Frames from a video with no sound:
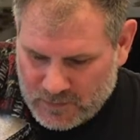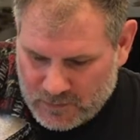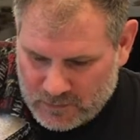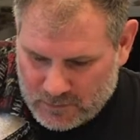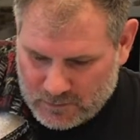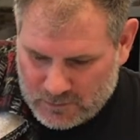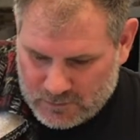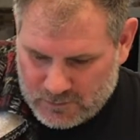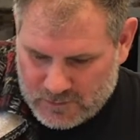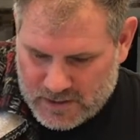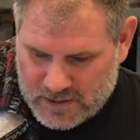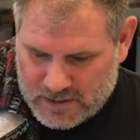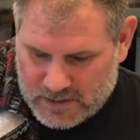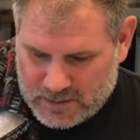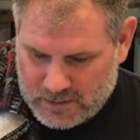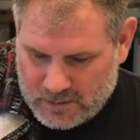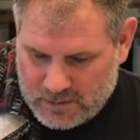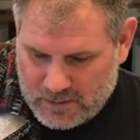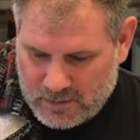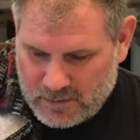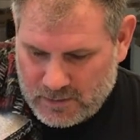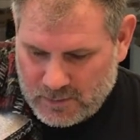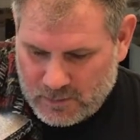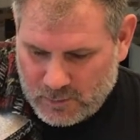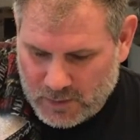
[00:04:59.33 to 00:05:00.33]
All right,
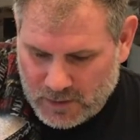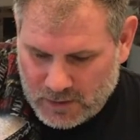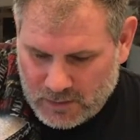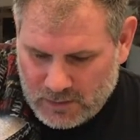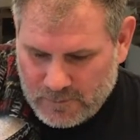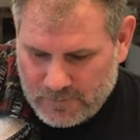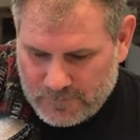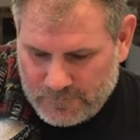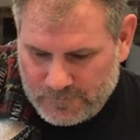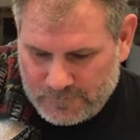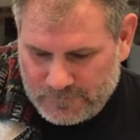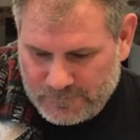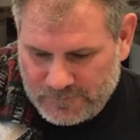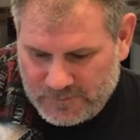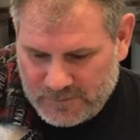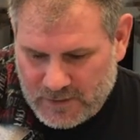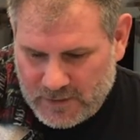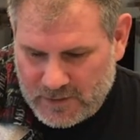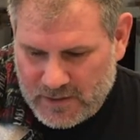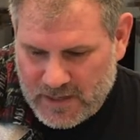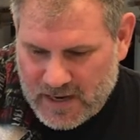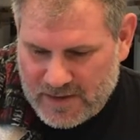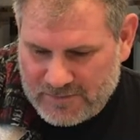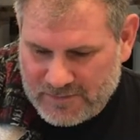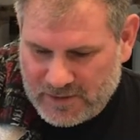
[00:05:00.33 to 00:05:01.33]
well, there you
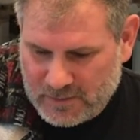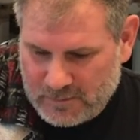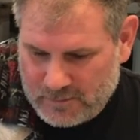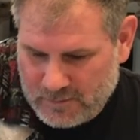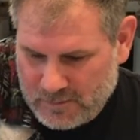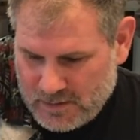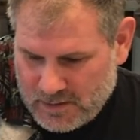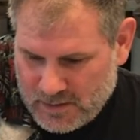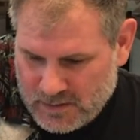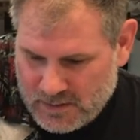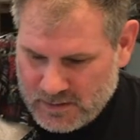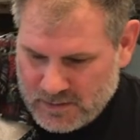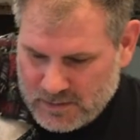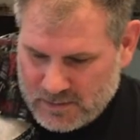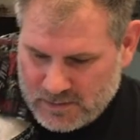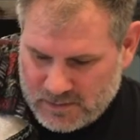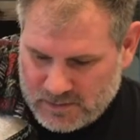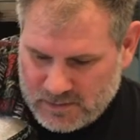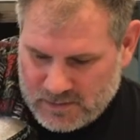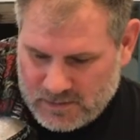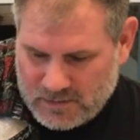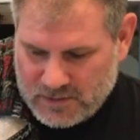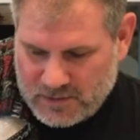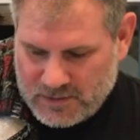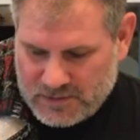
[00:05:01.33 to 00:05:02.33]
have it.
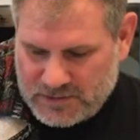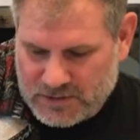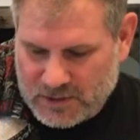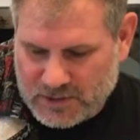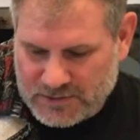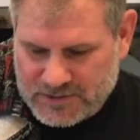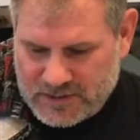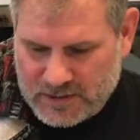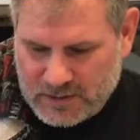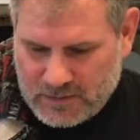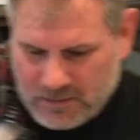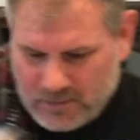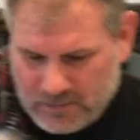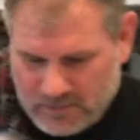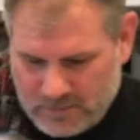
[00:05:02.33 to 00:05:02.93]
Salsa,